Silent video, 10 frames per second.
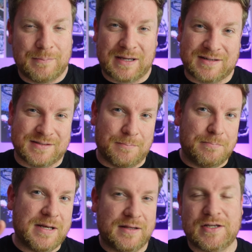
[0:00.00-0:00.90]
because the
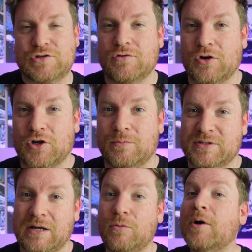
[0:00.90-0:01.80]
minute this drone comes
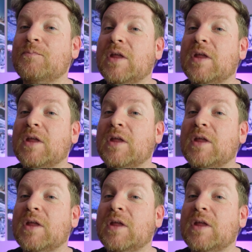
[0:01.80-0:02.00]
out